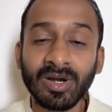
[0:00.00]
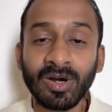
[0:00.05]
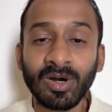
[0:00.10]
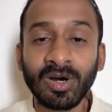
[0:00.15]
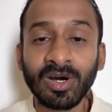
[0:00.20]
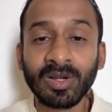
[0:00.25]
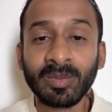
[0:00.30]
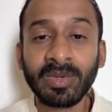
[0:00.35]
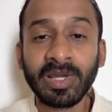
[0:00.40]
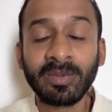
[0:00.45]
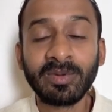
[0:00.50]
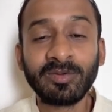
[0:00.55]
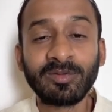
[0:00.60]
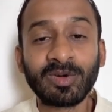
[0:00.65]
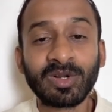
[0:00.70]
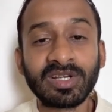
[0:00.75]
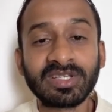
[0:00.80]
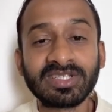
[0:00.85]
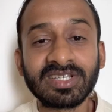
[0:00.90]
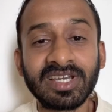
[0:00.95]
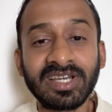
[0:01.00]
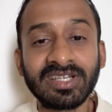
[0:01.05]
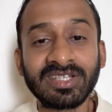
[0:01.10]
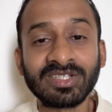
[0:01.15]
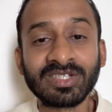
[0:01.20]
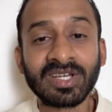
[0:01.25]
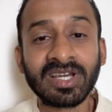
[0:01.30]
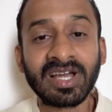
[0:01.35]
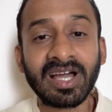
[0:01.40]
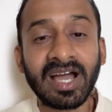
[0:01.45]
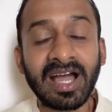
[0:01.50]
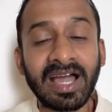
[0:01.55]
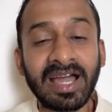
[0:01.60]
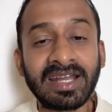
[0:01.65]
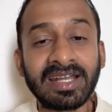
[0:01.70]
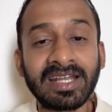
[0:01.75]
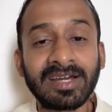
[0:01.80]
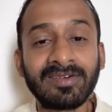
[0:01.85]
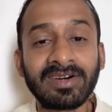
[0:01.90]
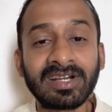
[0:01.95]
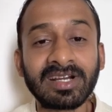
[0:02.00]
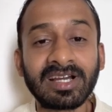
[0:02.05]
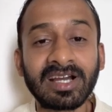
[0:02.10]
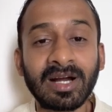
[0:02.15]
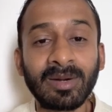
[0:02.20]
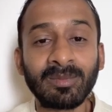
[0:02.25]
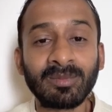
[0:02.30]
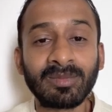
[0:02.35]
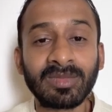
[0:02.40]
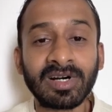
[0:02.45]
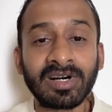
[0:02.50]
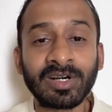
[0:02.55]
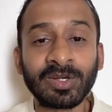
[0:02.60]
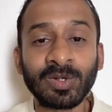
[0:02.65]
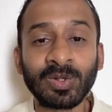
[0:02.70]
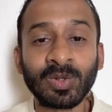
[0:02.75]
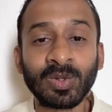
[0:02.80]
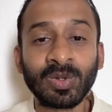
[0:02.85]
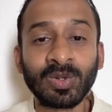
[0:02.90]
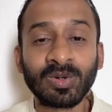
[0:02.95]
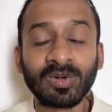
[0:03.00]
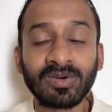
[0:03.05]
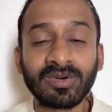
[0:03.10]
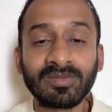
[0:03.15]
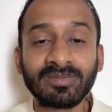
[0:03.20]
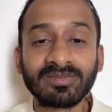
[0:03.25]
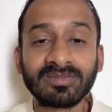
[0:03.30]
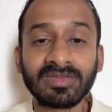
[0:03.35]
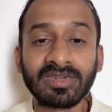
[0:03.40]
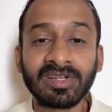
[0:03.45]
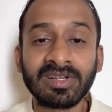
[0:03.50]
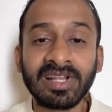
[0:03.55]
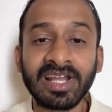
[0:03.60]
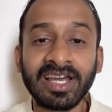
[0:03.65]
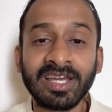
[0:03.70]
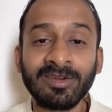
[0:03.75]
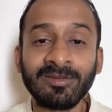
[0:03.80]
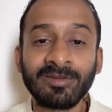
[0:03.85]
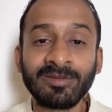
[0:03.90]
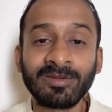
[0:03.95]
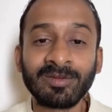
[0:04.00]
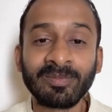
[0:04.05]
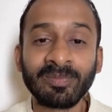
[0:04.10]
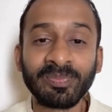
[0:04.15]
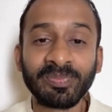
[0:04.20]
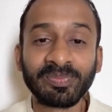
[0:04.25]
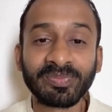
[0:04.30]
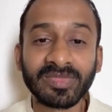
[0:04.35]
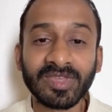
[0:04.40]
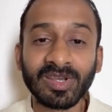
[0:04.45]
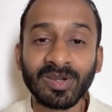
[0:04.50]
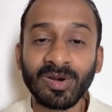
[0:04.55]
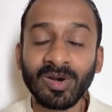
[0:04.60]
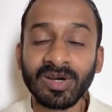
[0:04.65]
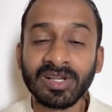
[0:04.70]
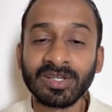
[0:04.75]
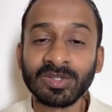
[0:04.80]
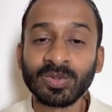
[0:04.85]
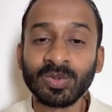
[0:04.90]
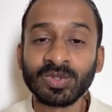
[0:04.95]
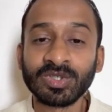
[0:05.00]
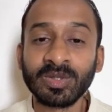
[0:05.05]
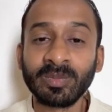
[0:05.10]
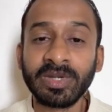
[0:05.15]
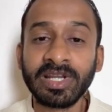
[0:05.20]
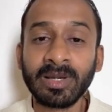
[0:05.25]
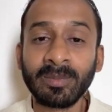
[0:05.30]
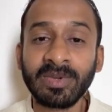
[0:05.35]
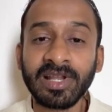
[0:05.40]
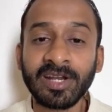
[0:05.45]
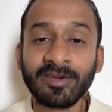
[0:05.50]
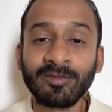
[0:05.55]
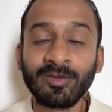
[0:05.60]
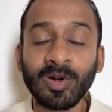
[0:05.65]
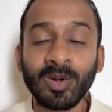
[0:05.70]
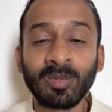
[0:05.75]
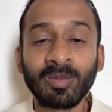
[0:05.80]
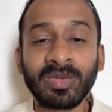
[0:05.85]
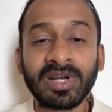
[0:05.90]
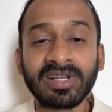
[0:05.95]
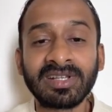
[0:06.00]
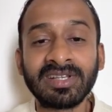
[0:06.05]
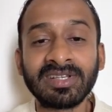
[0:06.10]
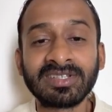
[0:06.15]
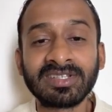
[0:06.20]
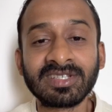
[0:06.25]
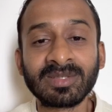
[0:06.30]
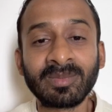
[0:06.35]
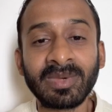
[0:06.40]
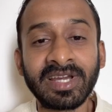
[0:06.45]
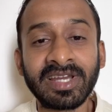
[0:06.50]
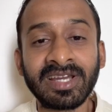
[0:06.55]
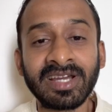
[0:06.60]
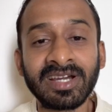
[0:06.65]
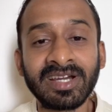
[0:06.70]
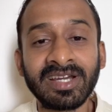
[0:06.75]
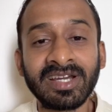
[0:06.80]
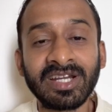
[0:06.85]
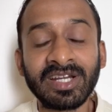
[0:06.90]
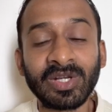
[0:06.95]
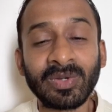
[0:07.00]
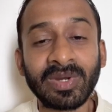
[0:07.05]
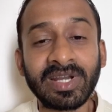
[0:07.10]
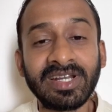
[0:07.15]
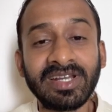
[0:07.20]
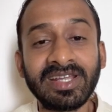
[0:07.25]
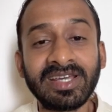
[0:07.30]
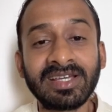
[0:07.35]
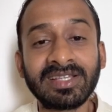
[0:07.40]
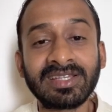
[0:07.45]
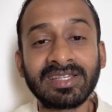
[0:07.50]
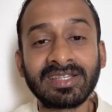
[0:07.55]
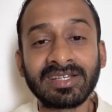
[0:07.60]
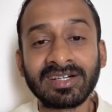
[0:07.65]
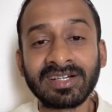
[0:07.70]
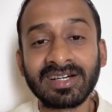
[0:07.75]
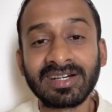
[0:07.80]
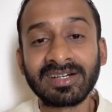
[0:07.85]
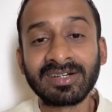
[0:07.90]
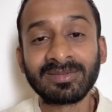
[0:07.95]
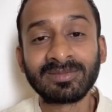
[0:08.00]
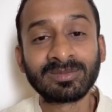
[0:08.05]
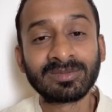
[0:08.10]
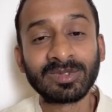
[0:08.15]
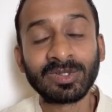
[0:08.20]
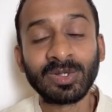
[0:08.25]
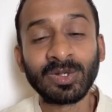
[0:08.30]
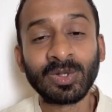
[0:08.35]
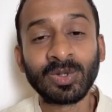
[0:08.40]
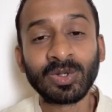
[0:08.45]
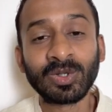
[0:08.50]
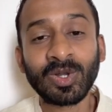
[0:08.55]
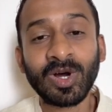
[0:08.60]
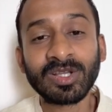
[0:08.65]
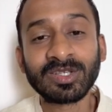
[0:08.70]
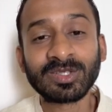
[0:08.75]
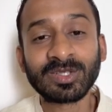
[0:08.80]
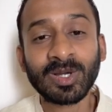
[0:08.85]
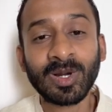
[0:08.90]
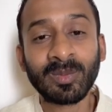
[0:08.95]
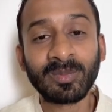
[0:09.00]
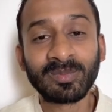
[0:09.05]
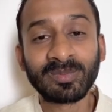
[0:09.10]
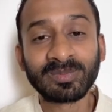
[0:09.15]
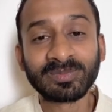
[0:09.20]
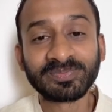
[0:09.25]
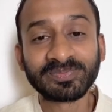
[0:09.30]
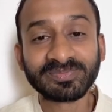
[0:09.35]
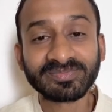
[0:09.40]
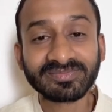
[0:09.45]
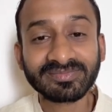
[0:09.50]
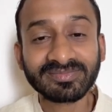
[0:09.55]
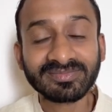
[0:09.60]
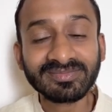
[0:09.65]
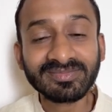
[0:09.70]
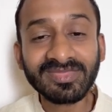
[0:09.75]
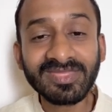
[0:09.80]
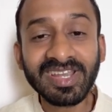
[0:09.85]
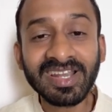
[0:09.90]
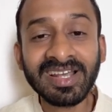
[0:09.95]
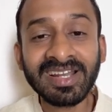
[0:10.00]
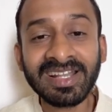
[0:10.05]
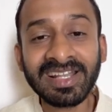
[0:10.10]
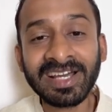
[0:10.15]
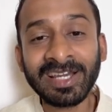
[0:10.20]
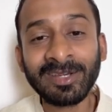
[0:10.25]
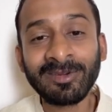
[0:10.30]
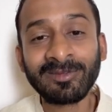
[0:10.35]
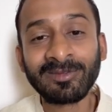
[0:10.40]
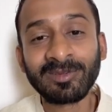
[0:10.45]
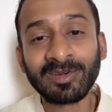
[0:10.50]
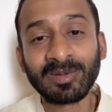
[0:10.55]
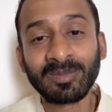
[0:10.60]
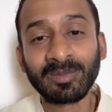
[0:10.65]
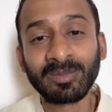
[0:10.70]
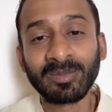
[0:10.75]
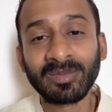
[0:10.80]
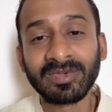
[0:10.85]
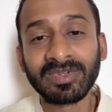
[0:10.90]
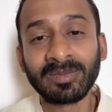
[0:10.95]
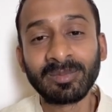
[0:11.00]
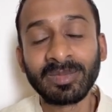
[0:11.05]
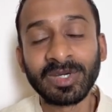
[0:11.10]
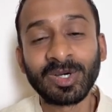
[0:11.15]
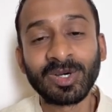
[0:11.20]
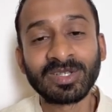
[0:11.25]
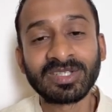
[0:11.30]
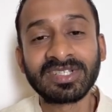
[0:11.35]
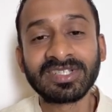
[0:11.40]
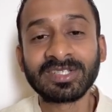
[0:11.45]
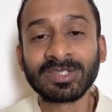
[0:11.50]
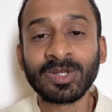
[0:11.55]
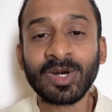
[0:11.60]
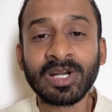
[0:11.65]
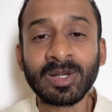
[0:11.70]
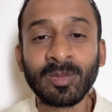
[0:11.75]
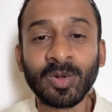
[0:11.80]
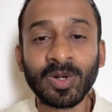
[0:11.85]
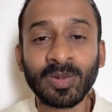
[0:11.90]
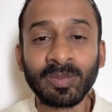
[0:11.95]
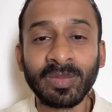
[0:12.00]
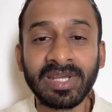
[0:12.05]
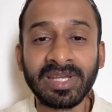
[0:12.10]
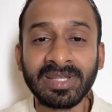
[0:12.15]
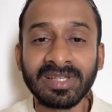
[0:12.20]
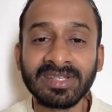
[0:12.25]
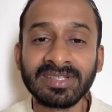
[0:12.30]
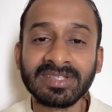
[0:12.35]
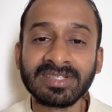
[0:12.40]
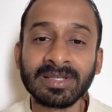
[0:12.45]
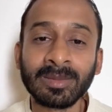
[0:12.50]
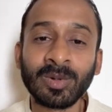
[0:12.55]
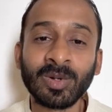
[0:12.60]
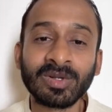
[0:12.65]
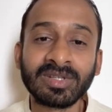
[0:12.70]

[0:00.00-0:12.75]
Or maybe for a change, I had never come live on a social media platform, but this is my 20th non-stop live, because this is not about me, this is